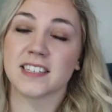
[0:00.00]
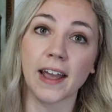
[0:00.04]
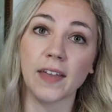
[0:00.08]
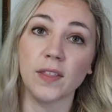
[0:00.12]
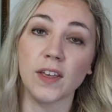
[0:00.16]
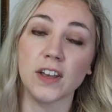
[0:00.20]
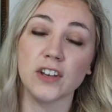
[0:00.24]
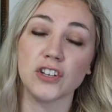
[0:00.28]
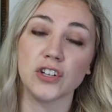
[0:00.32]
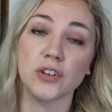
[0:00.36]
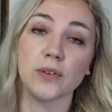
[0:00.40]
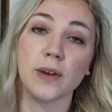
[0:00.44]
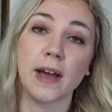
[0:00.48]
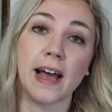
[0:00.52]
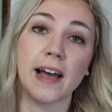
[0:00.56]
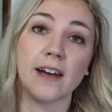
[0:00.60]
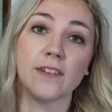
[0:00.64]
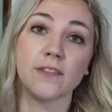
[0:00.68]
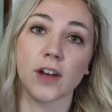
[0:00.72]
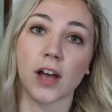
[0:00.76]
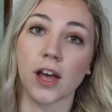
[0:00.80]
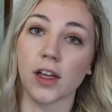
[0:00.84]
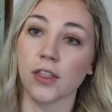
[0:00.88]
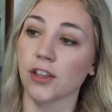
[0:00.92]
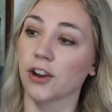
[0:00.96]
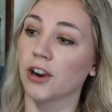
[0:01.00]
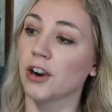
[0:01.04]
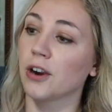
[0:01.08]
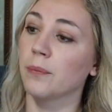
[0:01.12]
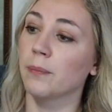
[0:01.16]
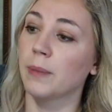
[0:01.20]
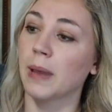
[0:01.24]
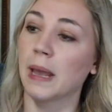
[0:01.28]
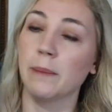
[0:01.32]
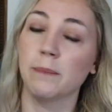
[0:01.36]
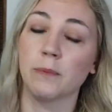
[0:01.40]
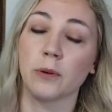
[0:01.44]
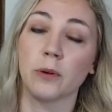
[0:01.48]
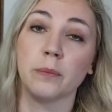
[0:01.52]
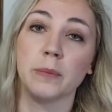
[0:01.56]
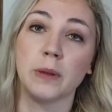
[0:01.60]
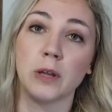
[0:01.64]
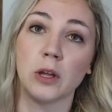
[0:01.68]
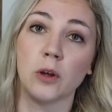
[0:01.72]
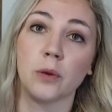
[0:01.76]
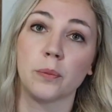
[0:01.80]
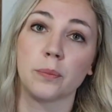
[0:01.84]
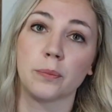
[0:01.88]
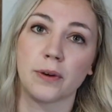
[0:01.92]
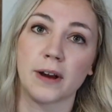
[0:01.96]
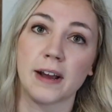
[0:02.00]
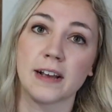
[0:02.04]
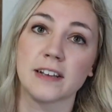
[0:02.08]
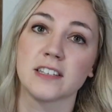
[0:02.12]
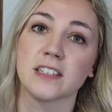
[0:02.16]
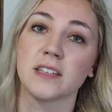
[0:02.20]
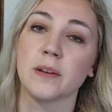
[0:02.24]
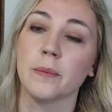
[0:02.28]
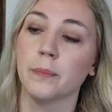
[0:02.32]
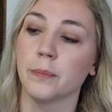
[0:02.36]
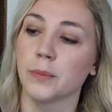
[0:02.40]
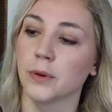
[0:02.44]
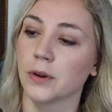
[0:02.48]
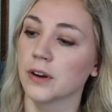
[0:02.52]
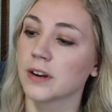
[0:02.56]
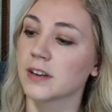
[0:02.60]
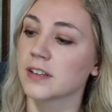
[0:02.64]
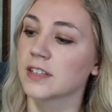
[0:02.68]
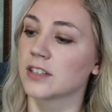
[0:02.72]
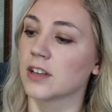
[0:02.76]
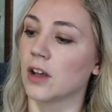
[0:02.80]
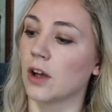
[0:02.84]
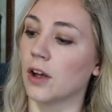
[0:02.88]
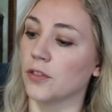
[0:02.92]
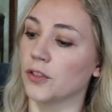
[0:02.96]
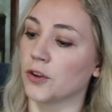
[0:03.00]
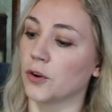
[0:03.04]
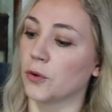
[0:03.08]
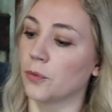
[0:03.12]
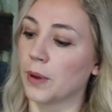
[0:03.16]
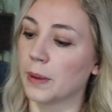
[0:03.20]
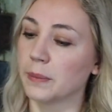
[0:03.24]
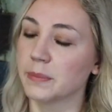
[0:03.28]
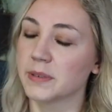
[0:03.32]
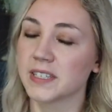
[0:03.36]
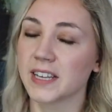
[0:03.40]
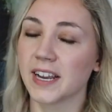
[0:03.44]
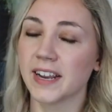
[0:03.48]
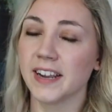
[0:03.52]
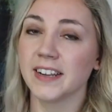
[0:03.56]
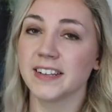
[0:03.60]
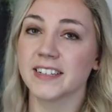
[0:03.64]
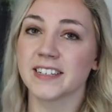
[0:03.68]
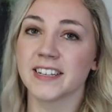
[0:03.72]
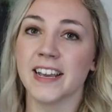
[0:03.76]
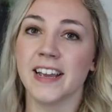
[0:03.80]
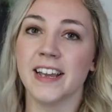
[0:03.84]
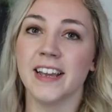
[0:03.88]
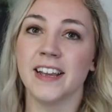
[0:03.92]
And they do have other Paper Mill Press books on their website.